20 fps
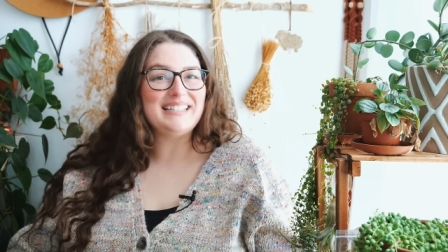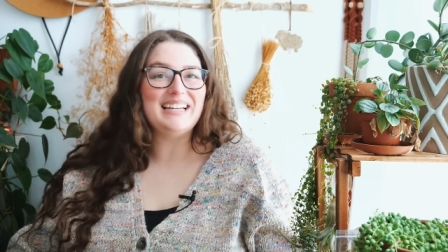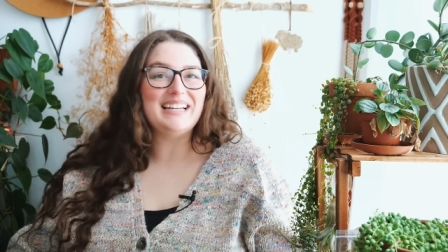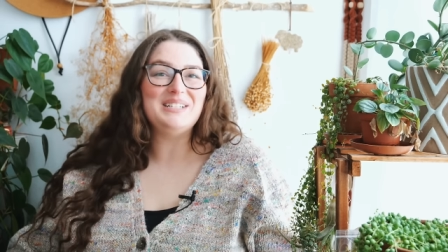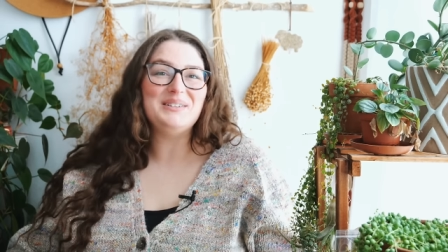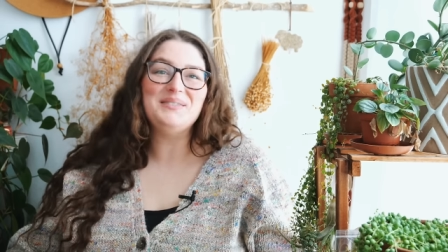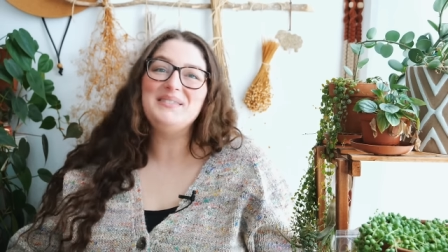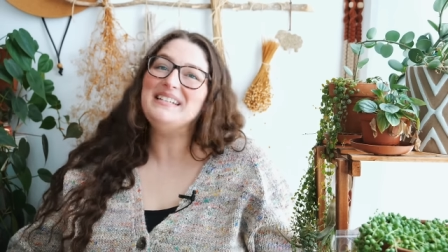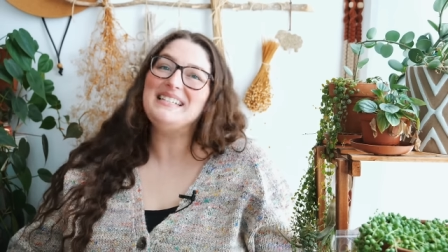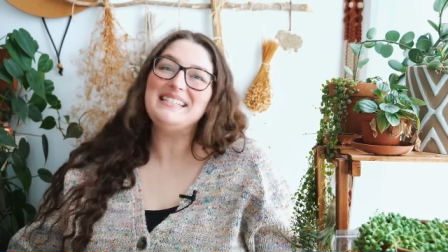I
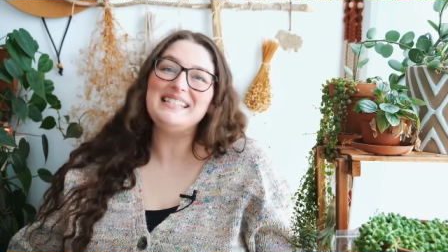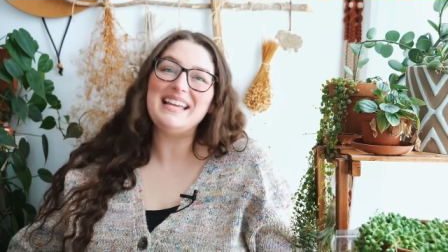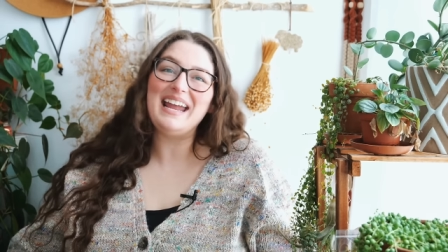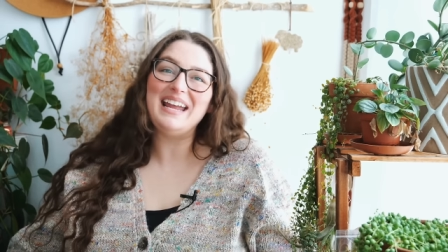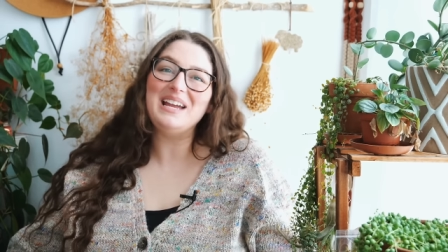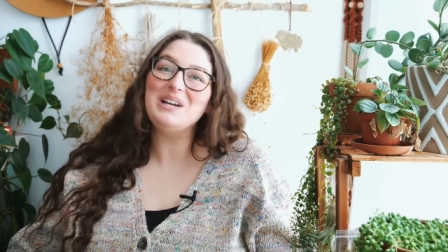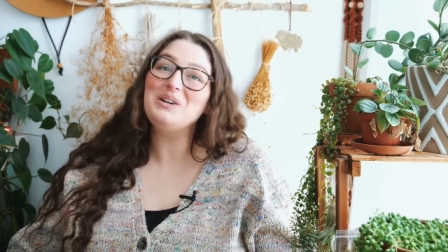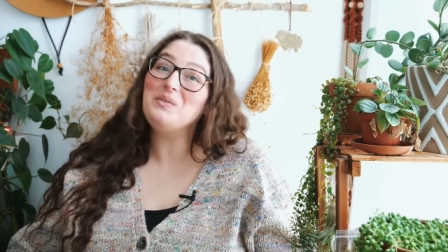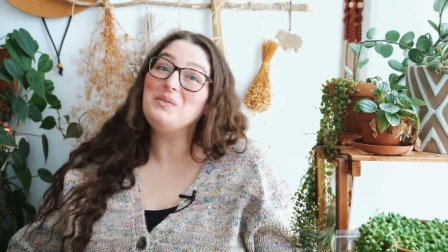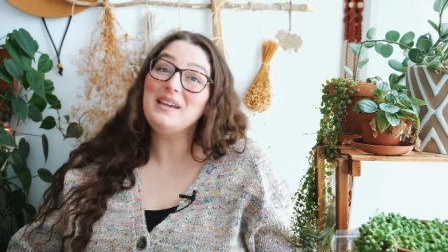do want to say
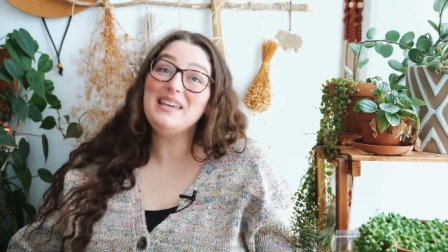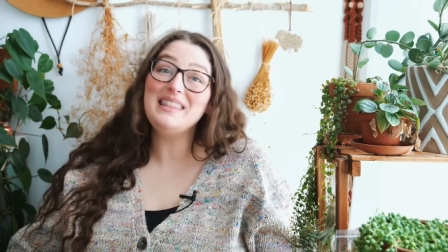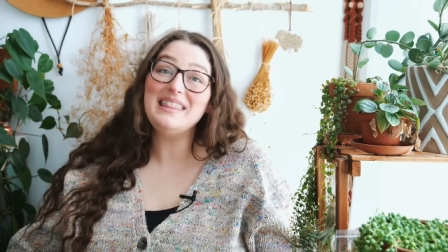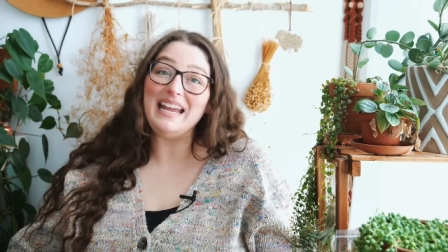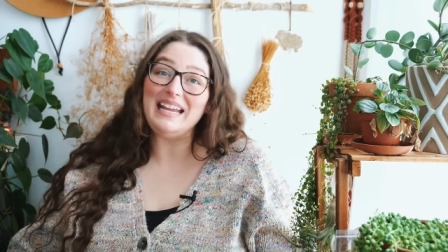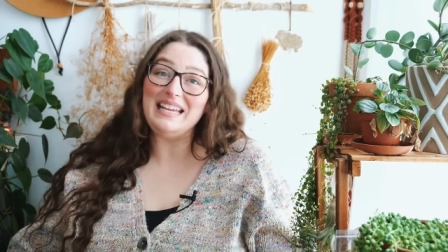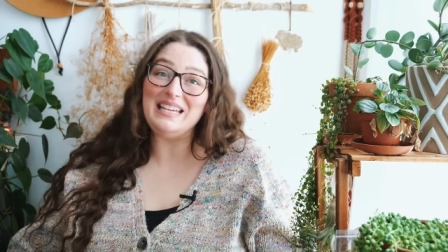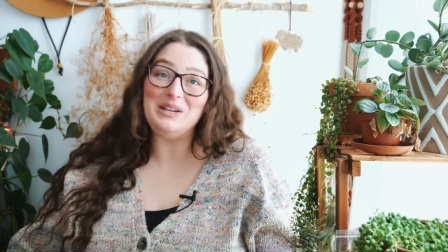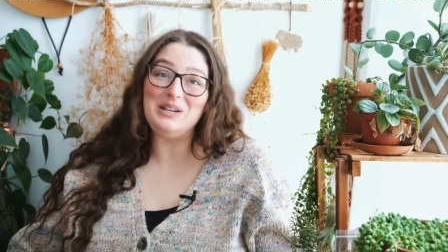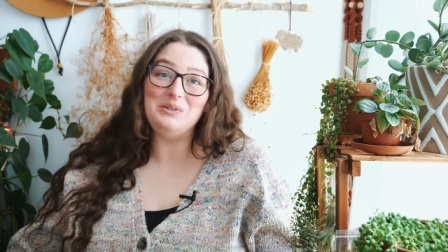a quick
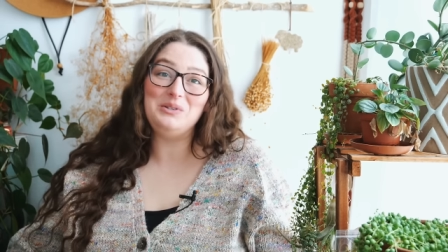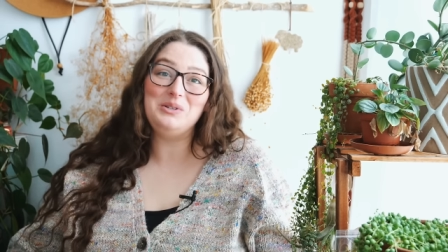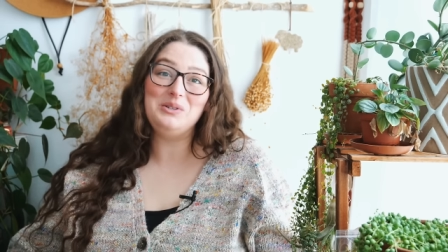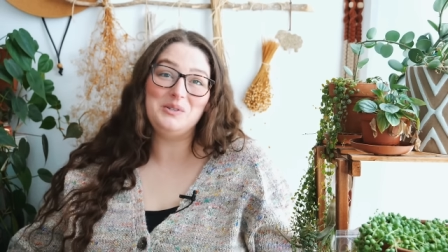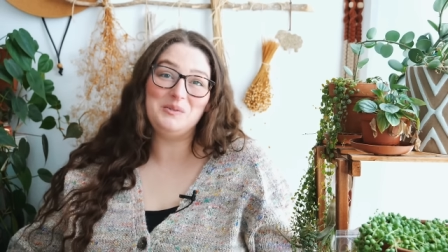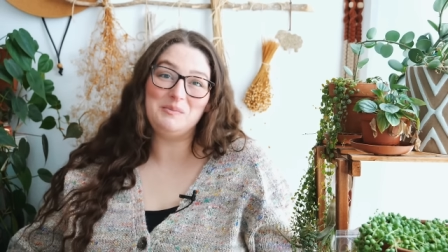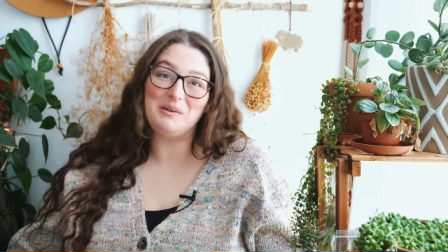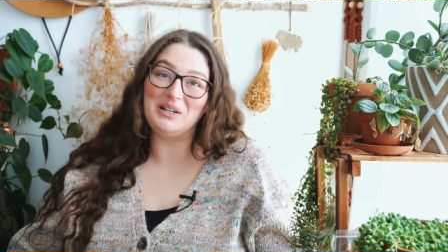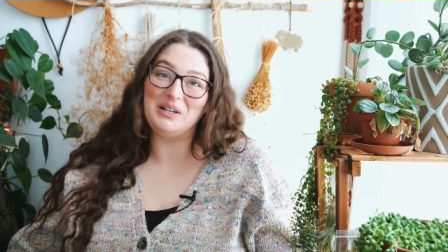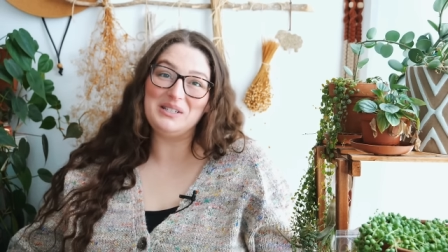thank you to the
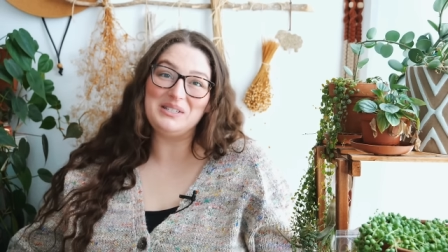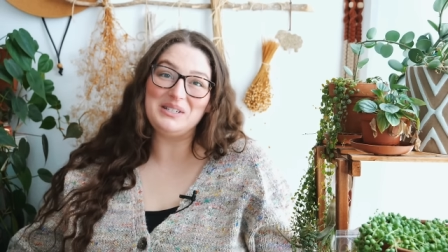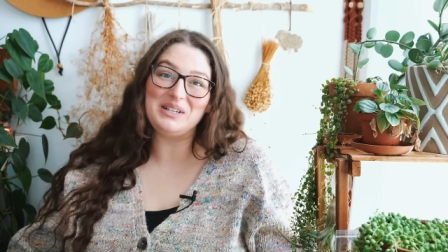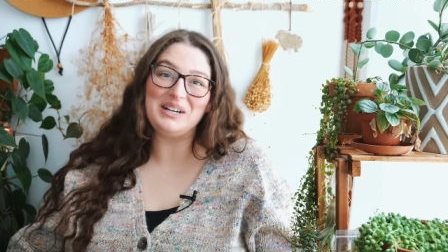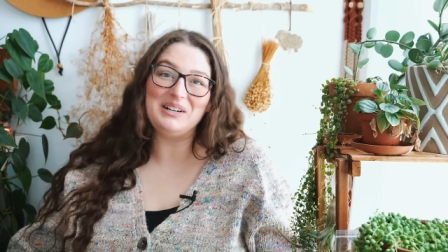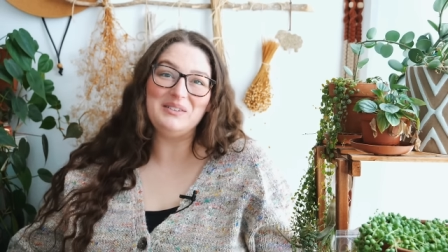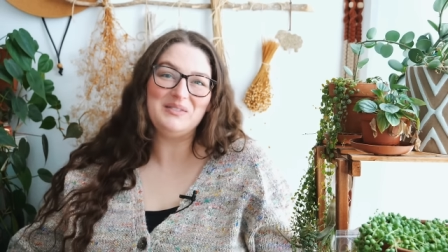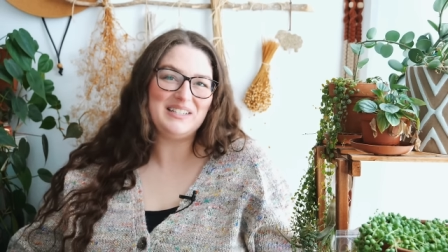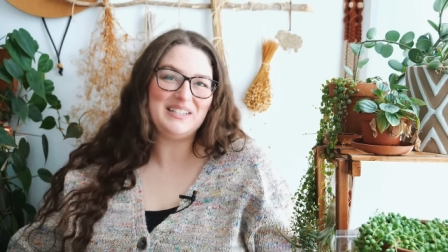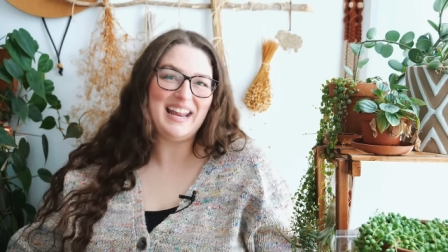sponsor
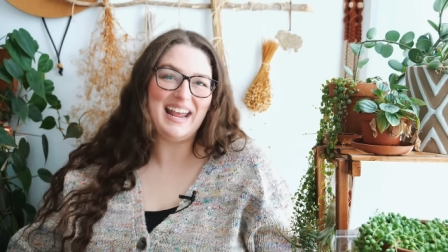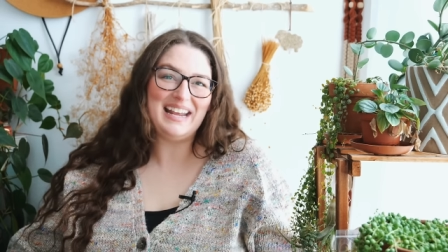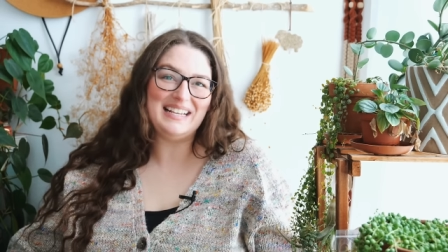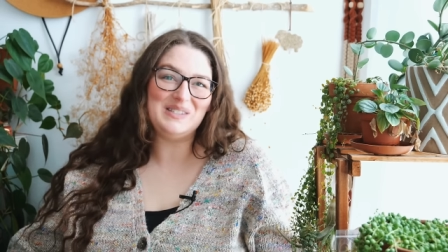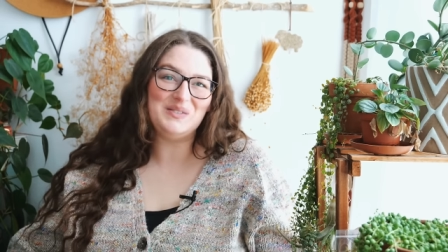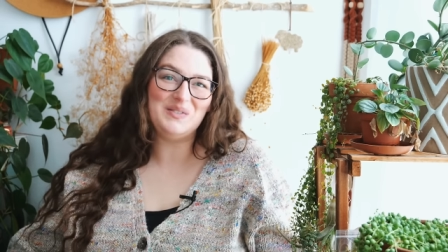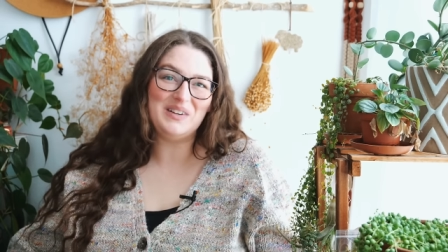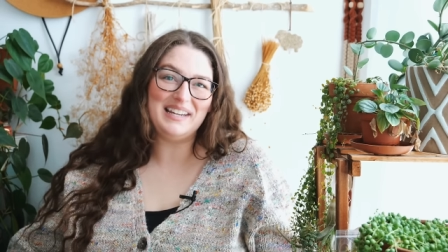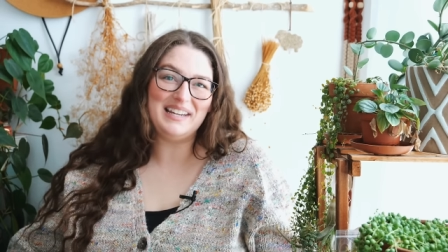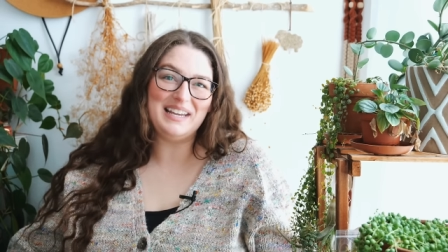of
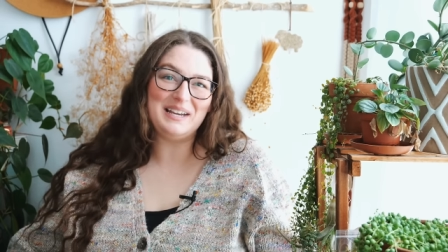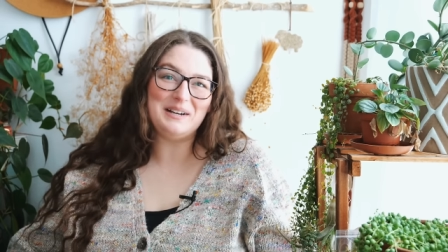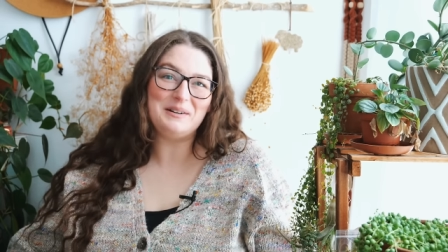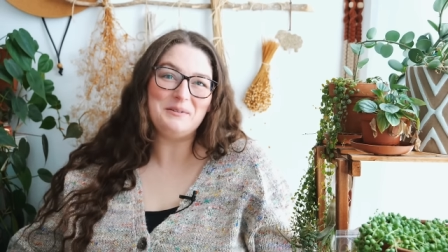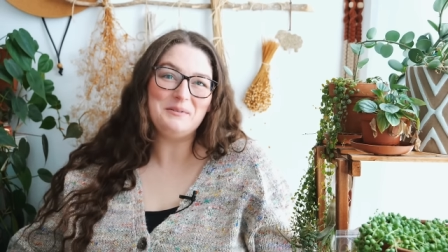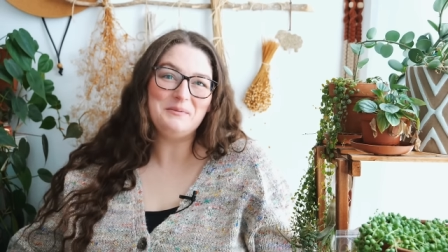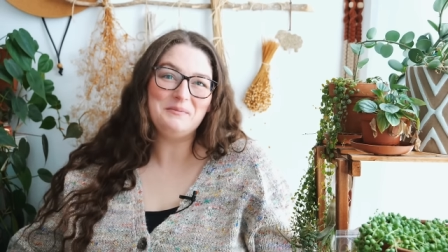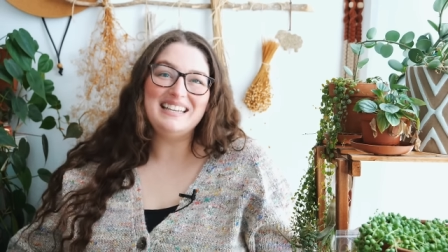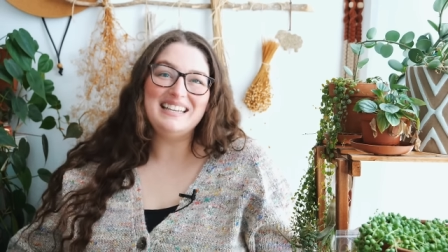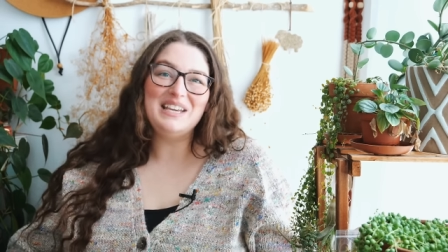today's video.